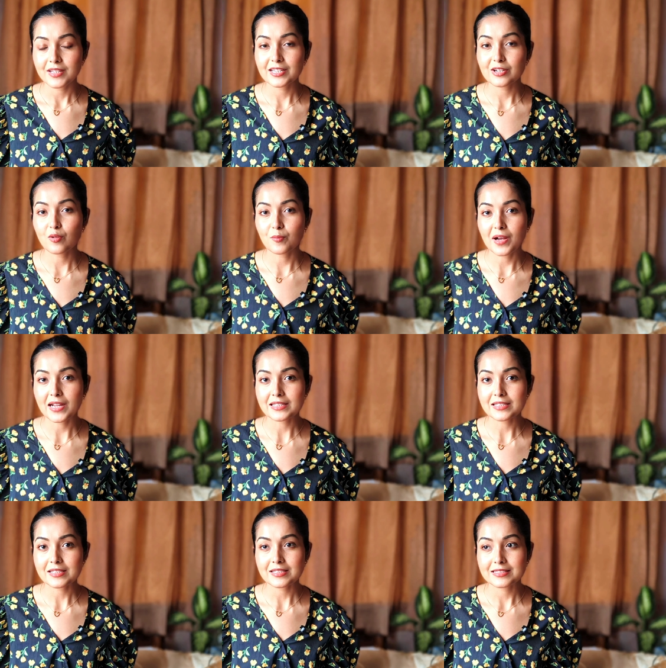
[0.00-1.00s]
in our
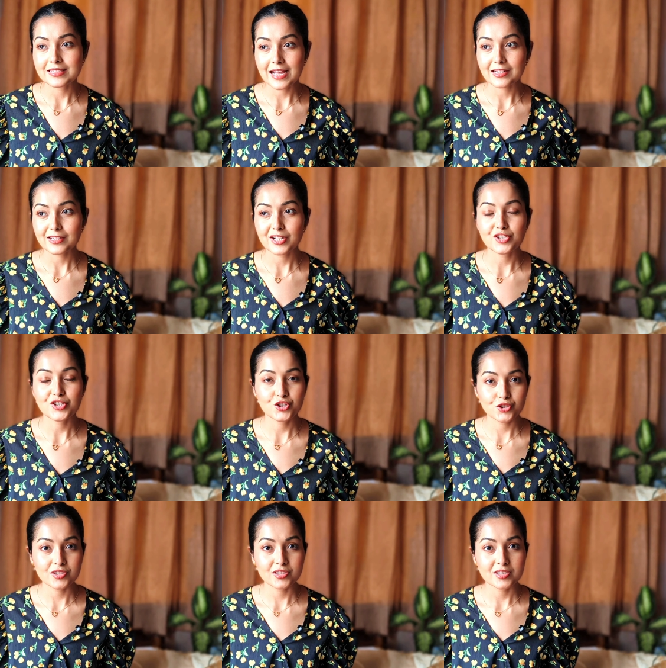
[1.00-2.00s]
mind than it
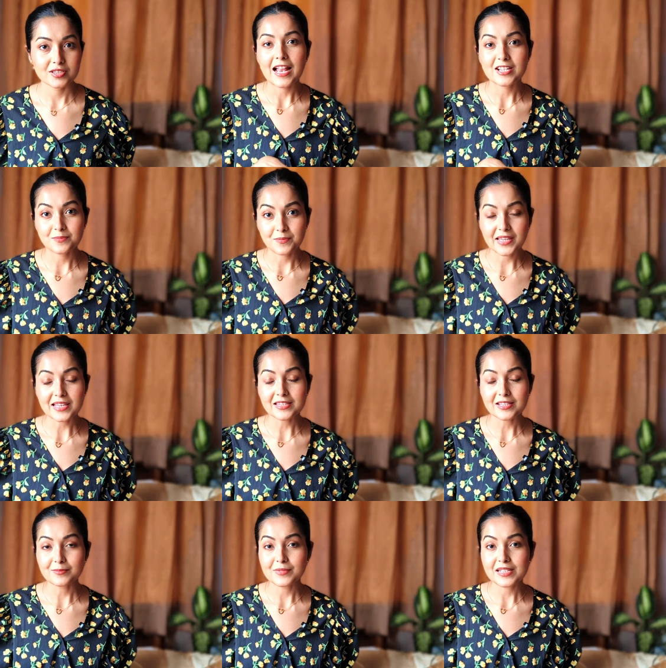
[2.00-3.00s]
should, and making
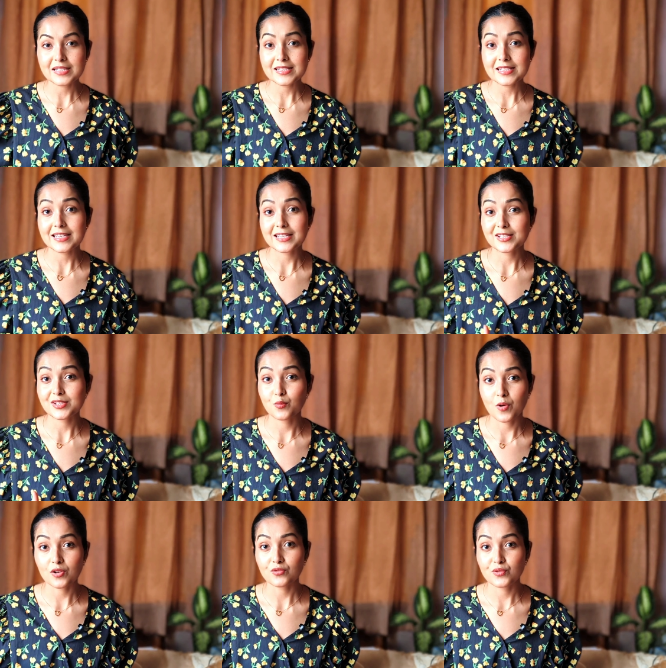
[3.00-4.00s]
thumbnails is
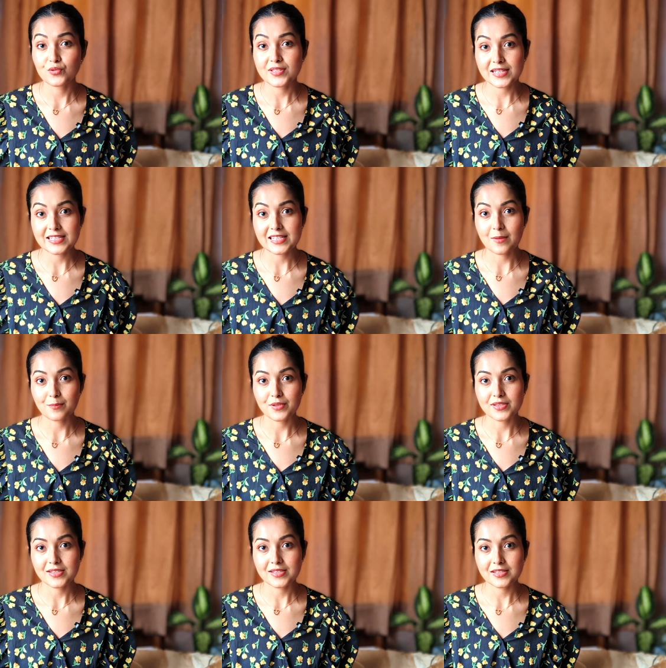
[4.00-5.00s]
one of those
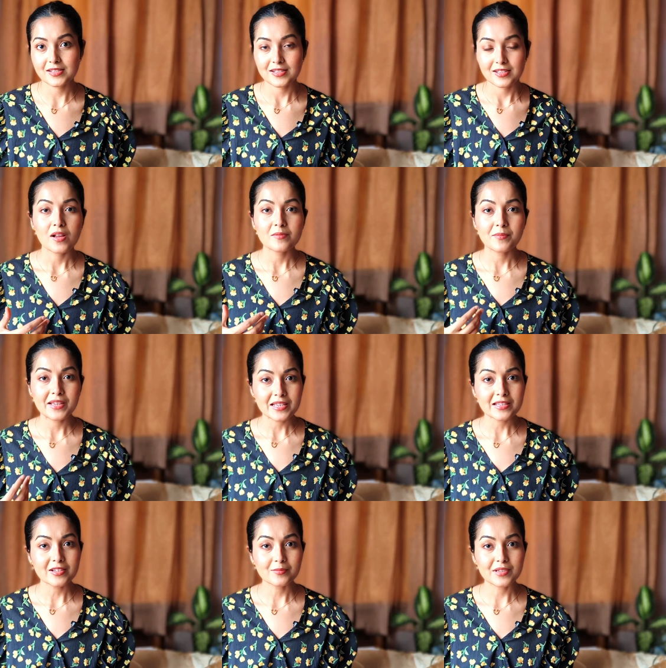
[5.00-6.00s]
examples. While
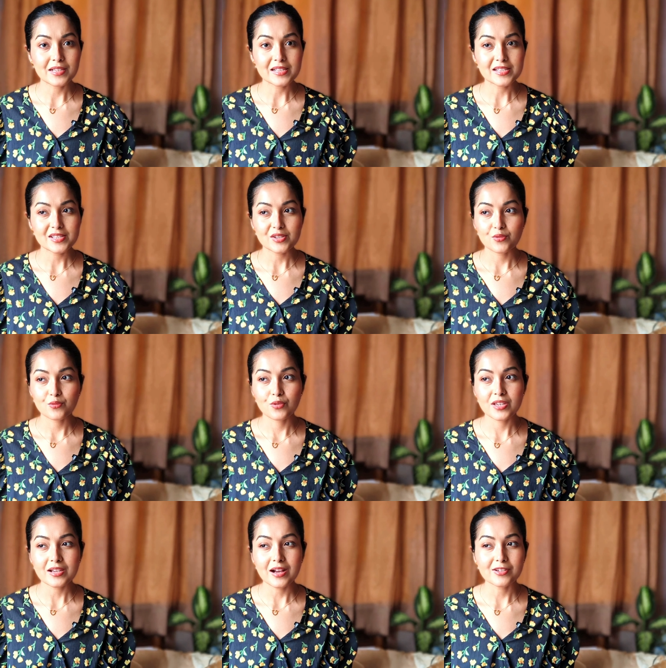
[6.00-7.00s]
making thumbnails,
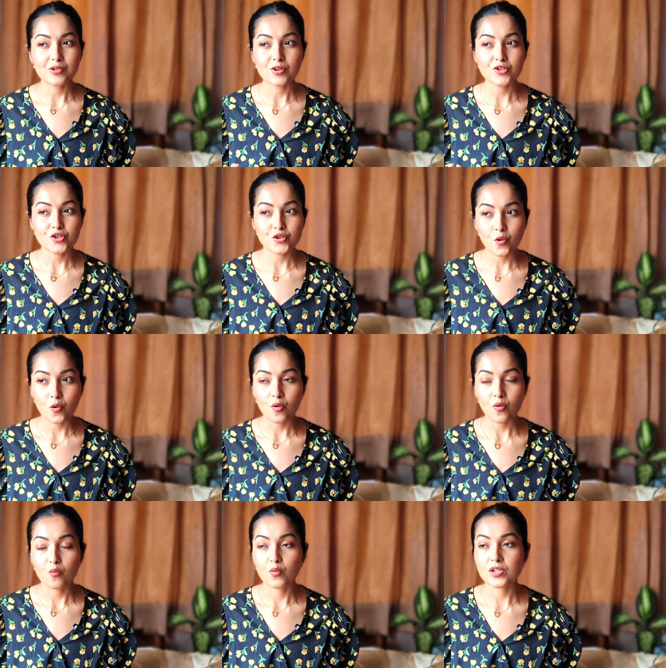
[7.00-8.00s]
we are not sure
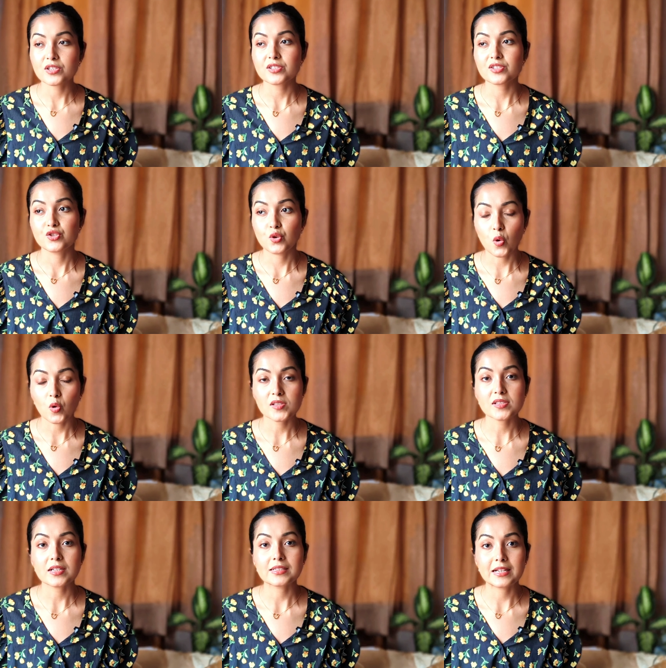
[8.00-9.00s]
what
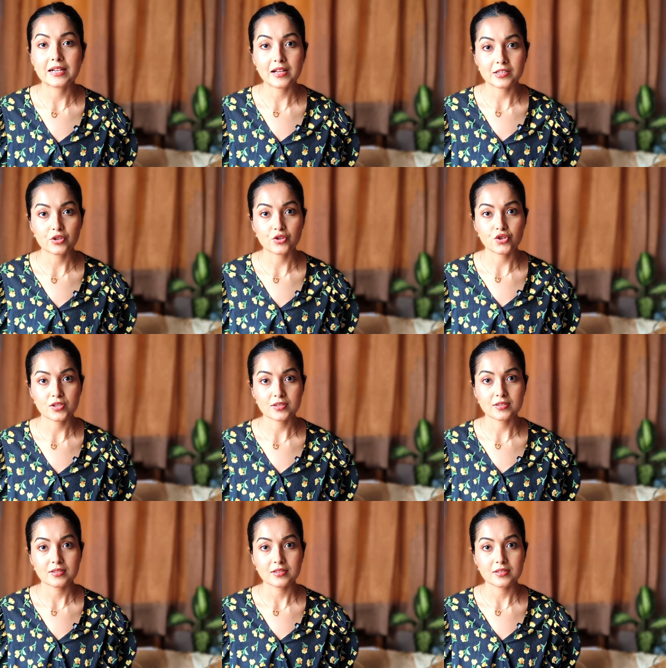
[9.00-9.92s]
draws the attention,